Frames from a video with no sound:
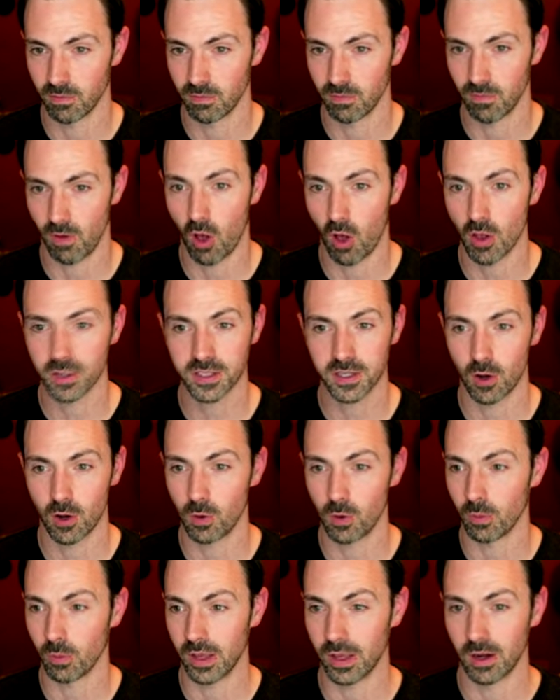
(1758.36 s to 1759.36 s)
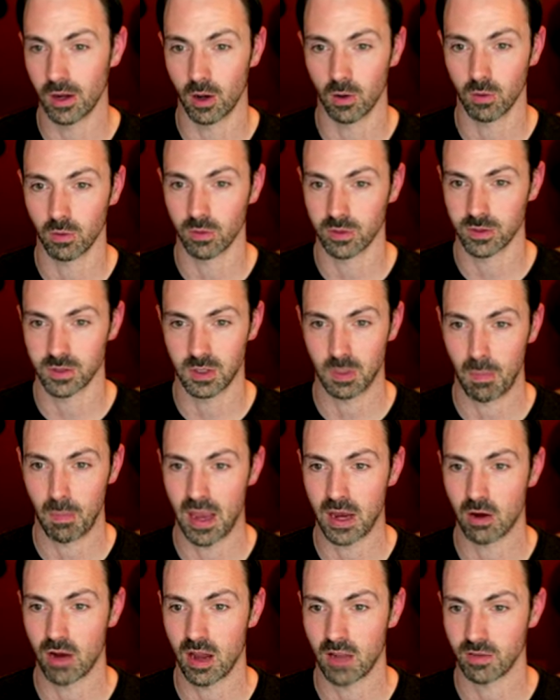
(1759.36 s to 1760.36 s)
also, you know,
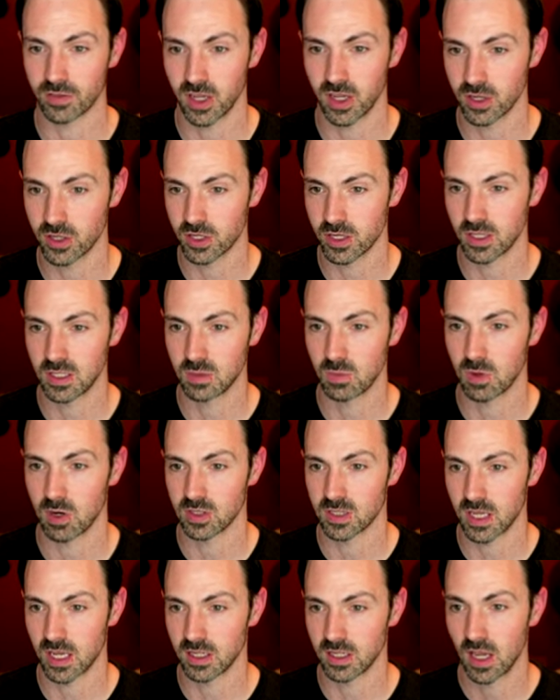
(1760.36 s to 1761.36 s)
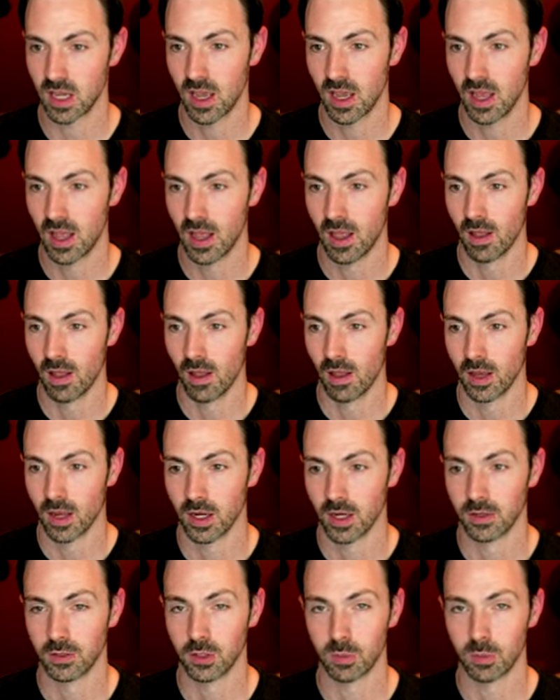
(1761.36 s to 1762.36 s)
Minecraft Dungeons, Mirror's Edge,
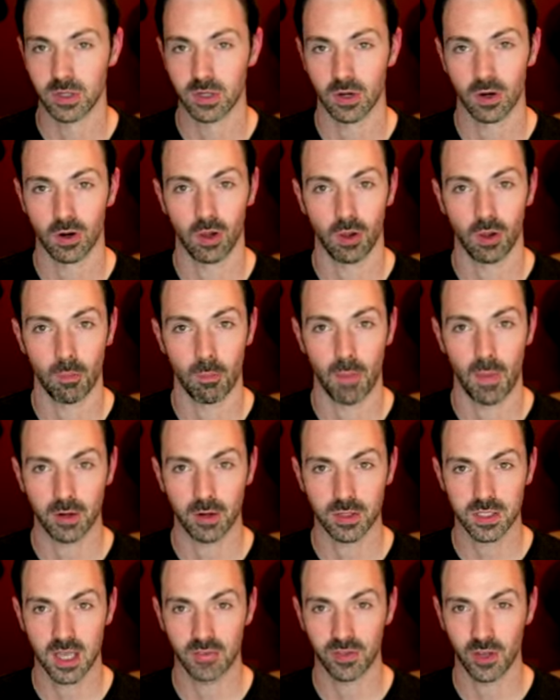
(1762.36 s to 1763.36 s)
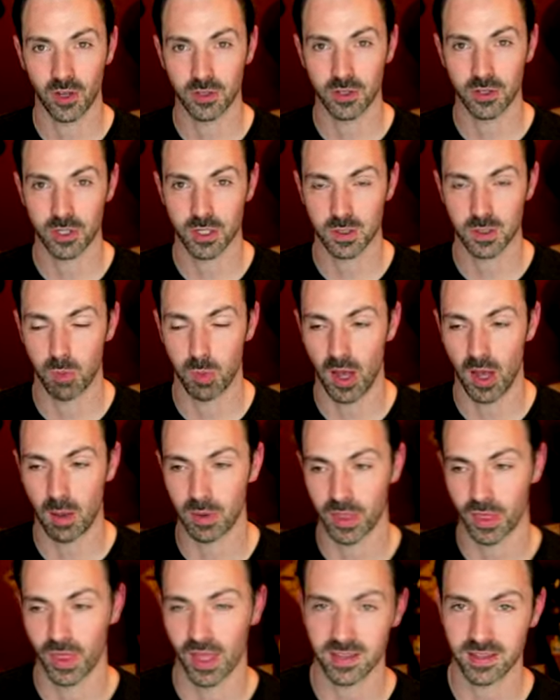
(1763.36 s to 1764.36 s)
Doom Eternal. Microsoft also just bought
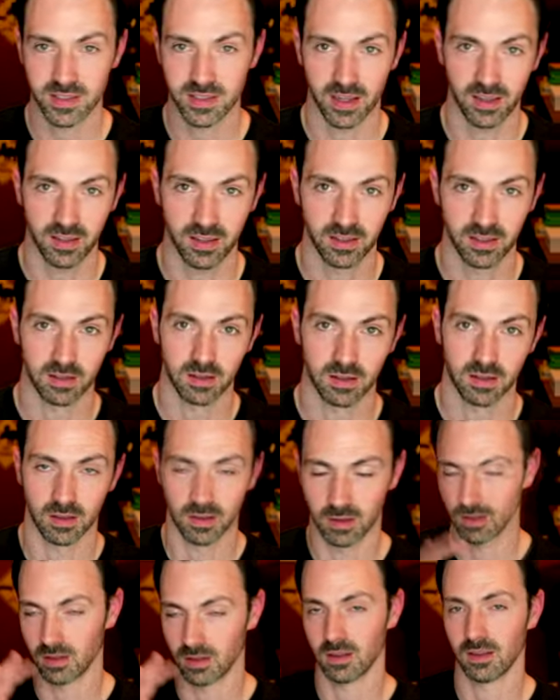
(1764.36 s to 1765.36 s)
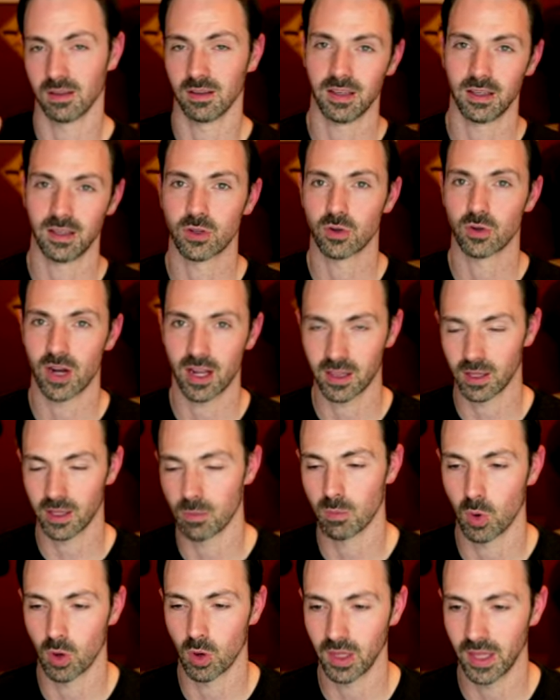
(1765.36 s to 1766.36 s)
Bethesda, indirectly,
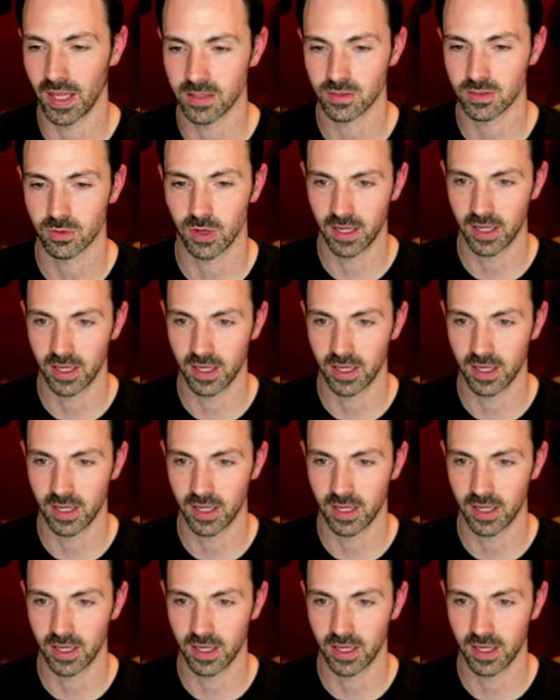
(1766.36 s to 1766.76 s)
more or less, right?